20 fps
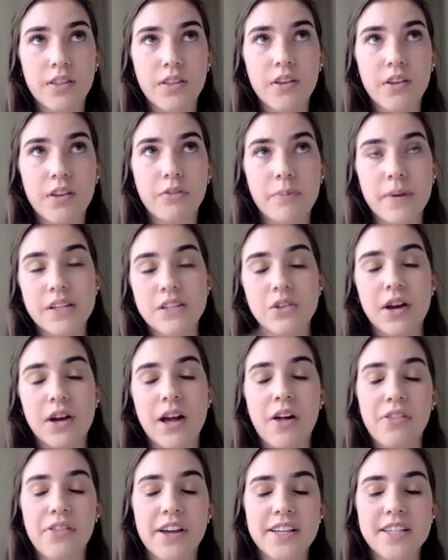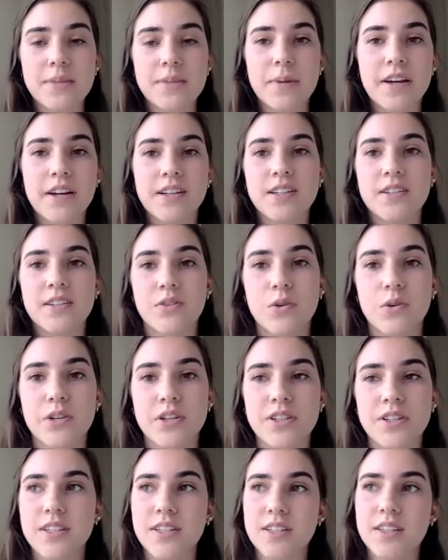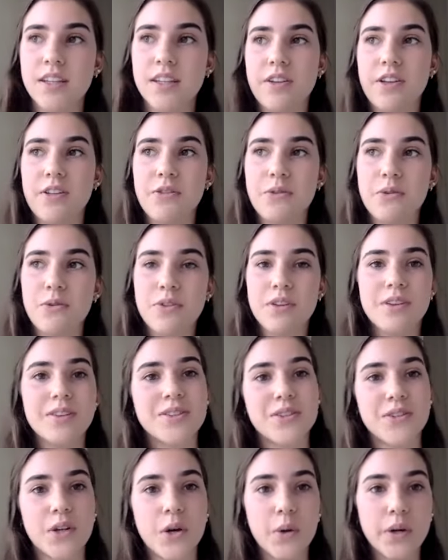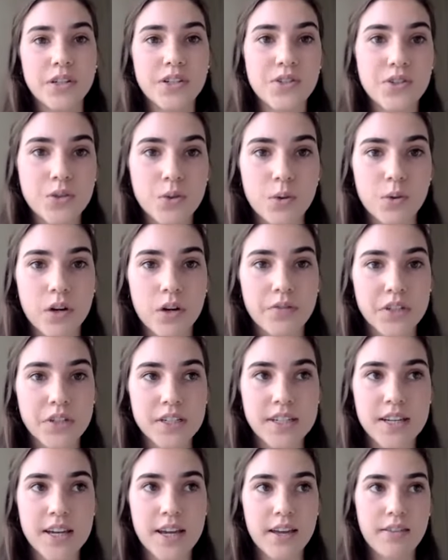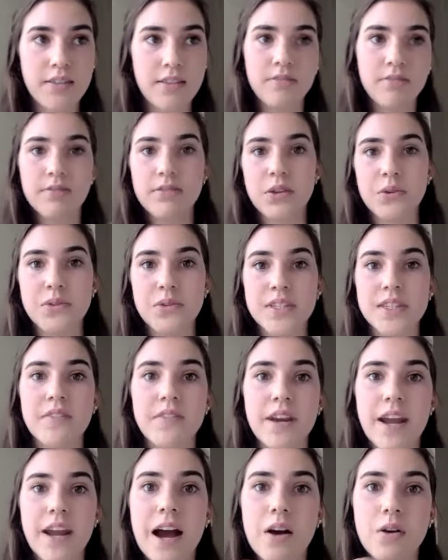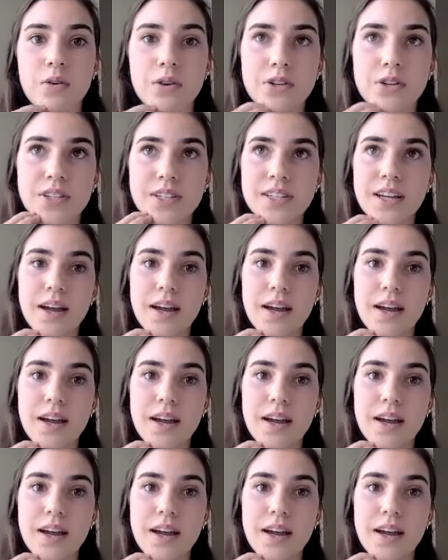think the mental health aspect, of course, living through this and going to school every day, and those 7 hours,